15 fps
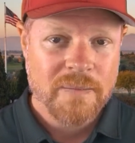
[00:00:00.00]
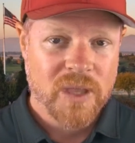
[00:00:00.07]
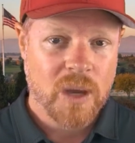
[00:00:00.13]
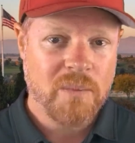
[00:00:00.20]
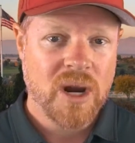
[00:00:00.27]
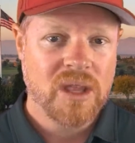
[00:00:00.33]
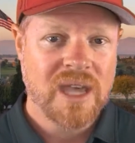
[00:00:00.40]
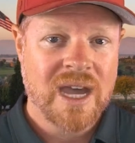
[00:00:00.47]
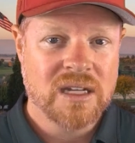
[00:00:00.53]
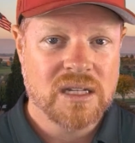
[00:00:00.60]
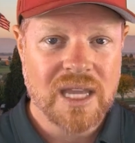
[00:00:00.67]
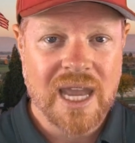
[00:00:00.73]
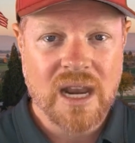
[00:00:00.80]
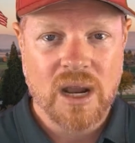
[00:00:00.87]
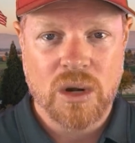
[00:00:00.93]
Compare that to
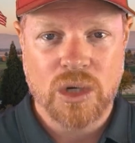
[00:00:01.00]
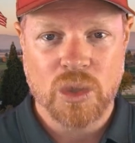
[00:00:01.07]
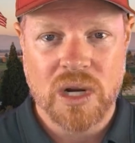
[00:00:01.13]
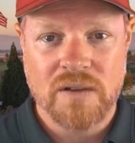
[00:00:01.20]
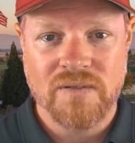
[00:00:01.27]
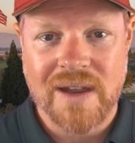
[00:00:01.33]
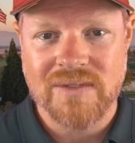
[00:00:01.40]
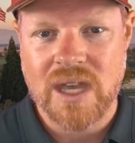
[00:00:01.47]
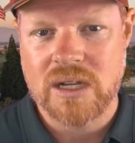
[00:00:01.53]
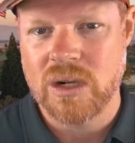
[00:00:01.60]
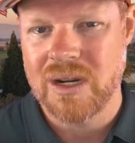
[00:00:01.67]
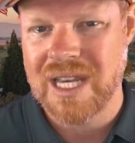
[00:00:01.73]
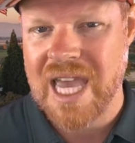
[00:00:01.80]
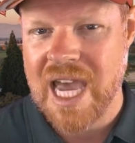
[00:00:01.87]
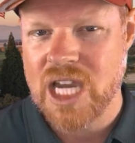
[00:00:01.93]
the
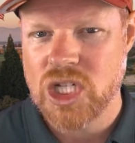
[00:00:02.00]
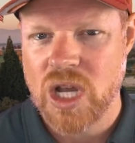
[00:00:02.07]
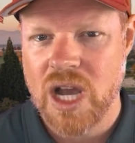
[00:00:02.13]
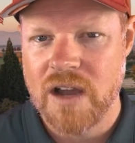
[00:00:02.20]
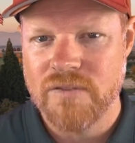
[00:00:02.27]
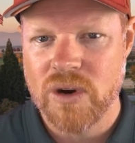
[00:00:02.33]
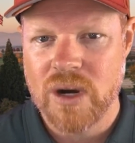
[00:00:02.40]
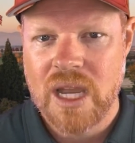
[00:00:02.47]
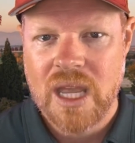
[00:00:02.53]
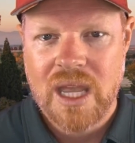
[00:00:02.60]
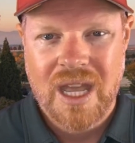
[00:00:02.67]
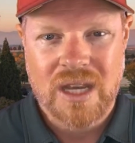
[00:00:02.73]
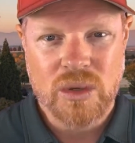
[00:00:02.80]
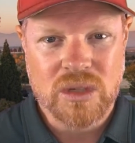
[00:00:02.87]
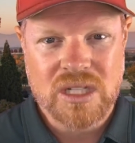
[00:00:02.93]
$825,000 cash offer,
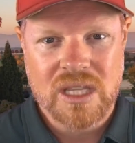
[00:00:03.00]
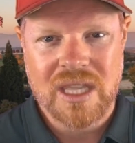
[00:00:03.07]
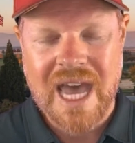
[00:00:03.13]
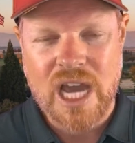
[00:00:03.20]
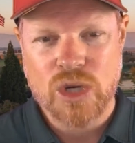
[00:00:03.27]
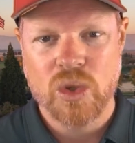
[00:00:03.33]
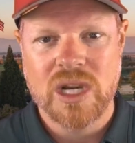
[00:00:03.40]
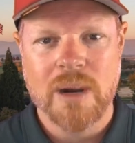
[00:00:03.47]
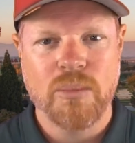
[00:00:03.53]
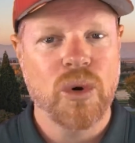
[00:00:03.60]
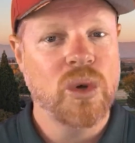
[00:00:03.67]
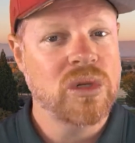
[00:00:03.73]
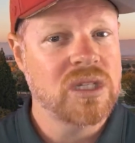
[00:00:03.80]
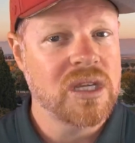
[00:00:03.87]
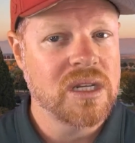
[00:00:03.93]
and you'll see the actual net
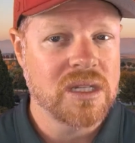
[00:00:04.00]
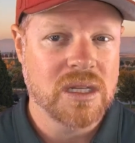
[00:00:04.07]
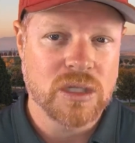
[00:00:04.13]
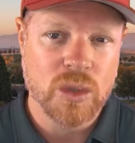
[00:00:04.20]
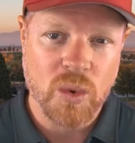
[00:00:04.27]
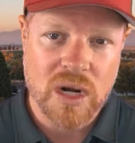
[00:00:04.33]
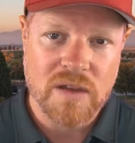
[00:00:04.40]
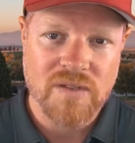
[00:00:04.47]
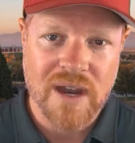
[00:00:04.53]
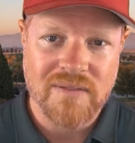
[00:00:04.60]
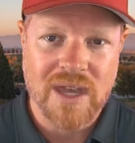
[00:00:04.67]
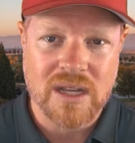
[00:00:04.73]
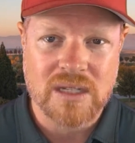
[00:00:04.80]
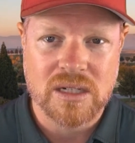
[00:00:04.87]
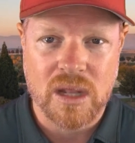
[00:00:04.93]
proceeds is
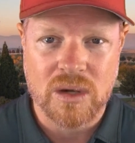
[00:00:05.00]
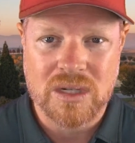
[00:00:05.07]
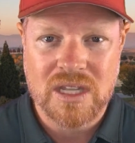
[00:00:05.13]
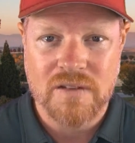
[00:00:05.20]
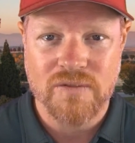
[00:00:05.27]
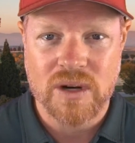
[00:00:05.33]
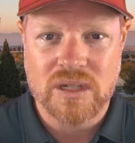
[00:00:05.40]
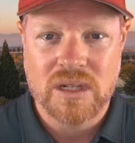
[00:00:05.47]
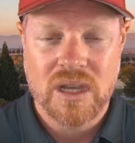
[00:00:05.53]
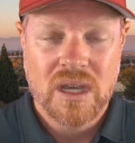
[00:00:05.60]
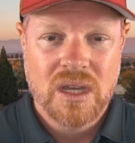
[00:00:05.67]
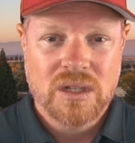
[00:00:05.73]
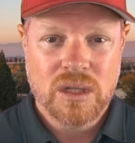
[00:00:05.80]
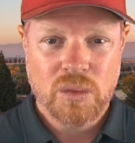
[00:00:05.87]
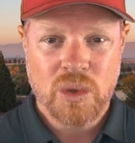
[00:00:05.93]
$25,000 difference.
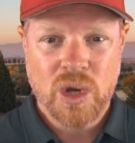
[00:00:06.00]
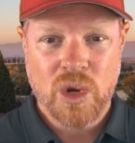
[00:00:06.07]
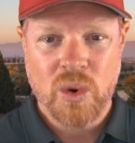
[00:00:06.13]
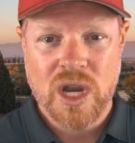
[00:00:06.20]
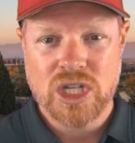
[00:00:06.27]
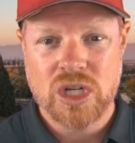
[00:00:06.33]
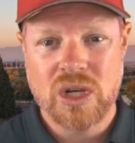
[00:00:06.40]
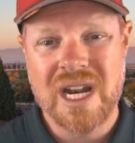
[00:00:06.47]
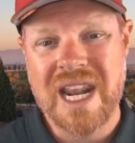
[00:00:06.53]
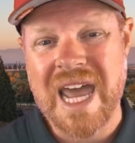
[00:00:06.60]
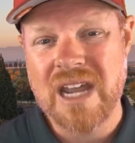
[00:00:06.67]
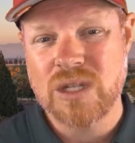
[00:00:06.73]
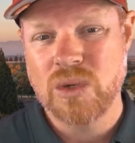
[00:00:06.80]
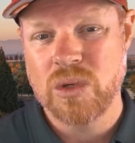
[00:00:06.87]
So the real question you need to ask